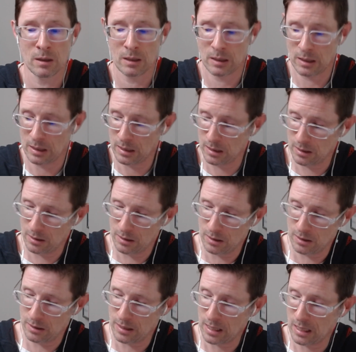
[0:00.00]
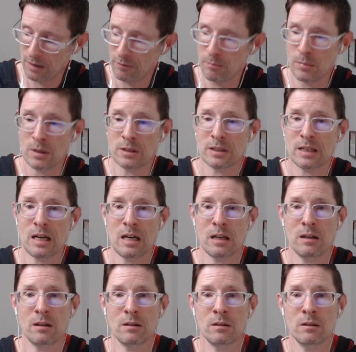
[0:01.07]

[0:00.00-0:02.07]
And that having been said,